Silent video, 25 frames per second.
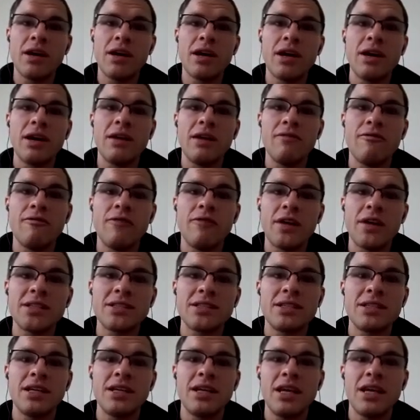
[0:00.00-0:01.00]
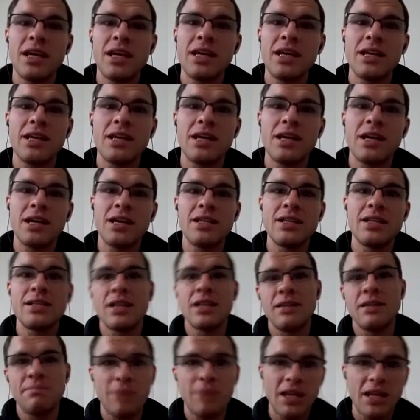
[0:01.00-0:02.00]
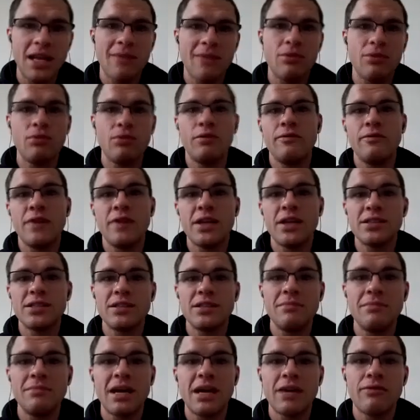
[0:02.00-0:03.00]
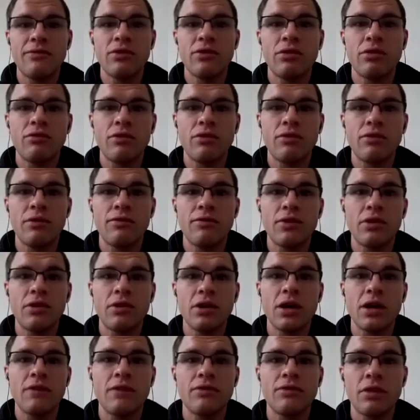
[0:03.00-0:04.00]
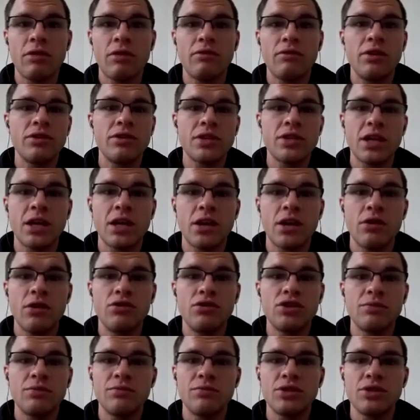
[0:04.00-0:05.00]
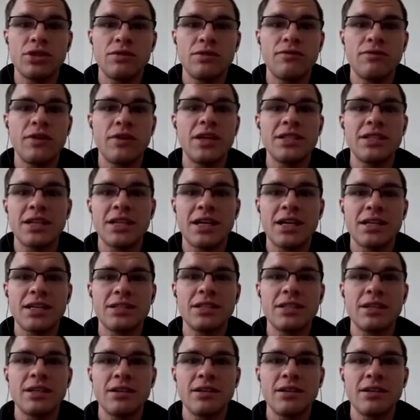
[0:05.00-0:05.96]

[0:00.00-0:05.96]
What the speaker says: investing in kids. Like being able to invest in Matt for the 3 years that I coached him was just fantastic.